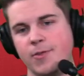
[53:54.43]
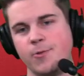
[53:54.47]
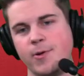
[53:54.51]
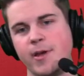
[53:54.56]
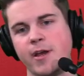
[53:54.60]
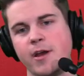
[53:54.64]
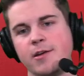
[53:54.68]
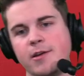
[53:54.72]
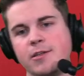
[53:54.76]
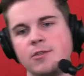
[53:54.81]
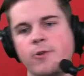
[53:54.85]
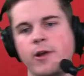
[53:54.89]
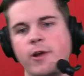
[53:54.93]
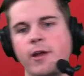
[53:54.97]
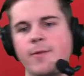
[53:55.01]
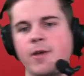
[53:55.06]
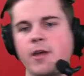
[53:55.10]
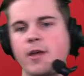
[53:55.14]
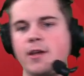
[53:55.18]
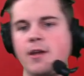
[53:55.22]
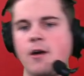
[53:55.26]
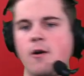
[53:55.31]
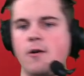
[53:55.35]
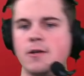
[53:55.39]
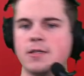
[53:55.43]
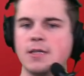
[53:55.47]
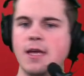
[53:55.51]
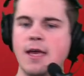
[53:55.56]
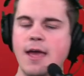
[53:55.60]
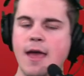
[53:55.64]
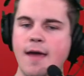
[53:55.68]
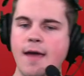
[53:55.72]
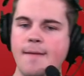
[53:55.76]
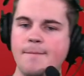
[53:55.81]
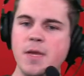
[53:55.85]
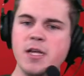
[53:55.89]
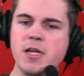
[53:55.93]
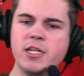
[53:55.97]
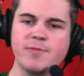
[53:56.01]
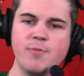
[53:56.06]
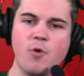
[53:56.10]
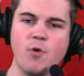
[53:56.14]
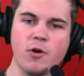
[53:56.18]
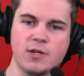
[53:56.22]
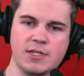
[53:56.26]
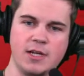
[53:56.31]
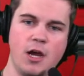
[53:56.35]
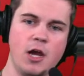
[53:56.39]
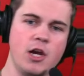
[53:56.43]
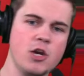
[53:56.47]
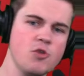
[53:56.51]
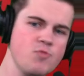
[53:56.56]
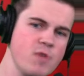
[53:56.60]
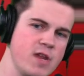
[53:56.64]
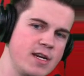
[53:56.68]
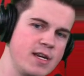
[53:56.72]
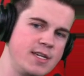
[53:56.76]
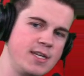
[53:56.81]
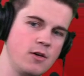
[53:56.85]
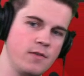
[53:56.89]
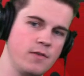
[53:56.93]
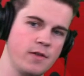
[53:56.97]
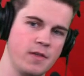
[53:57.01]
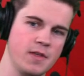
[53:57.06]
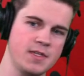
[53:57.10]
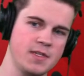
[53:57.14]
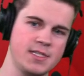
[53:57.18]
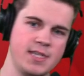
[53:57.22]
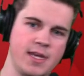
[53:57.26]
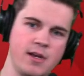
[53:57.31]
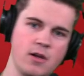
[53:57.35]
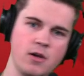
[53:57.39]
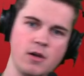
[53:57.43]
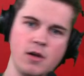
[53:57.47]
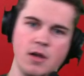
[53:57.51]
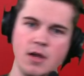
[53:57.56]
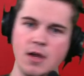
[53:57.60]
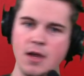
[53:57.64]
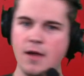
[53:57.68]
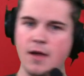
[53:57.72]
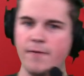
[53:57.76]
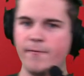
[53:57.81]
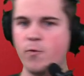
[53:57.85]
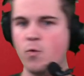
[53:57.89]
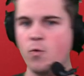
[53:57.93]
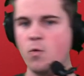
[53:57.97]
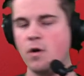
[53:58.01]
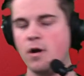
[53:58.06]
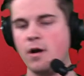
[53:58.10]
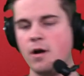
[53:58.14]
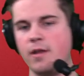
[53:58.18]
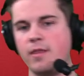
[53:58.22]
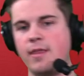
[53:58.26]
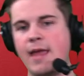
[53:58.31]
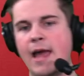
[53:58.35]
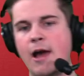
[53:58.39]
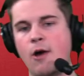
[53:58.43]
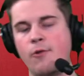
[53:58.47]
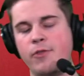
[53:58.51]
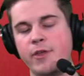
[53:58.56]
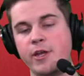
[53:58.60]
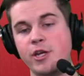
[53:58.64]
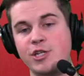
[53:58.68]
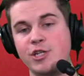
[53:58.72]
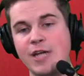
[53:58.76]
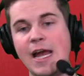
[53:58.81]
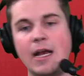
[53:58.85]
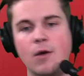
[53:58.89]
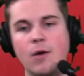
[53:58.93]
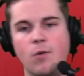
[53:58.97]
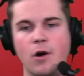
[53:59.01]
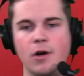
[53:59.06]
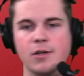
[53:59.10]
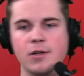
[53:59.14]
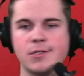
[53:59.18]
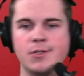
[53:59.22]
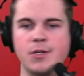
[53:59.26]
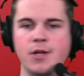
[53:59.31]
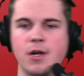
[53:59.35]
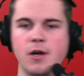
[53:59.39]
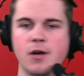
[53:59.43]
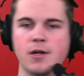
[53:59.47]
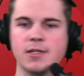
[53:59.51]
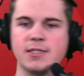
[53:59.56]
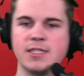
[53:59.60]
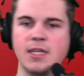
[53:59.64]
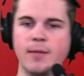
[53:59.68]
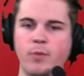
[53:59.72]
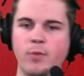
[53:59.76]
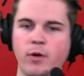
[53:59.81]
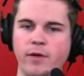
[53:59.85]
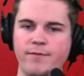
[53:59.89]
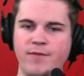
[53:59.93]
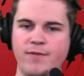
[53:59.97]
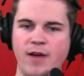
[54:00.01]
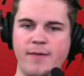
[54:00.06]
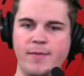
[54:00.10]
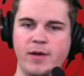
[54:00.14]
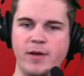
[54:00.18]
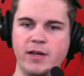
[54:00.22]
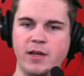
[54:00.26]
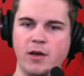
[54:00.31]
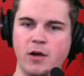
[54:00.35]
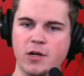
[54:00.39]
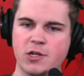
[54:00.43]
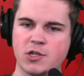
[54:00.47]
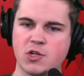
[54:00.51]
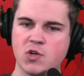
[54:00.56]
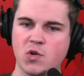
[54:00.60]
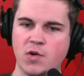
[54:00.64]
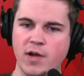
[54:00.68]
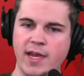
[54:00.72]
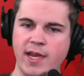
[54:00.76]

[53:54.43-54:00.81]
years, $28 million. Mitch Morse, underrated deal there. The center for now the Jaguars, 2 years, $10.5 million. Troy